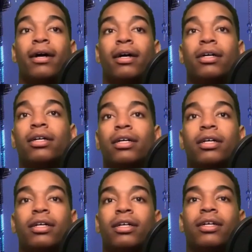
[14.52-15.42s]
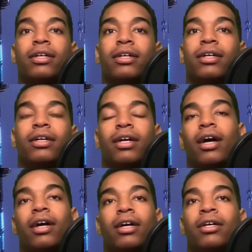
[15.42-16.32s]
here.
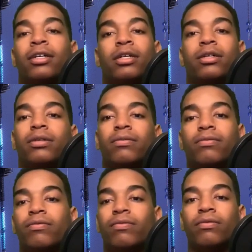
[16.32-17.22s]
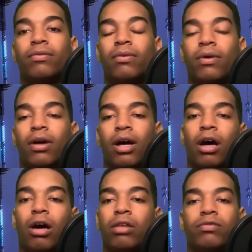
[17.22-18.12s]
All
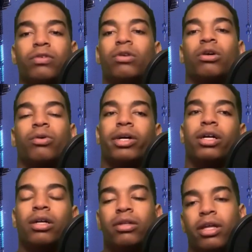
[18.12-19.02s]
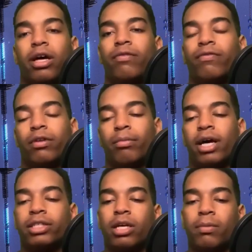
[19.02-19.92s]
of you are aware that for the
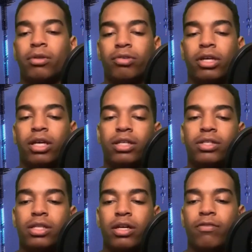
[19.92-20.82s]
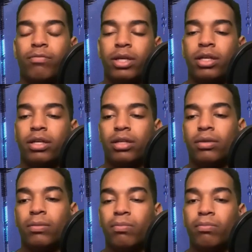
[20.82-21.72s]
past couple of days, there have
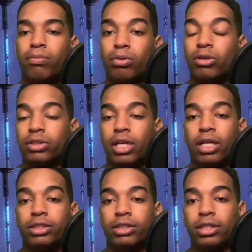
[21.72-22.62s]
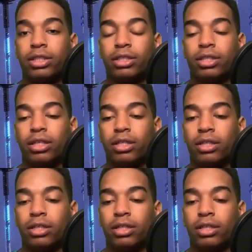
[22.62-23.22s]
been protests and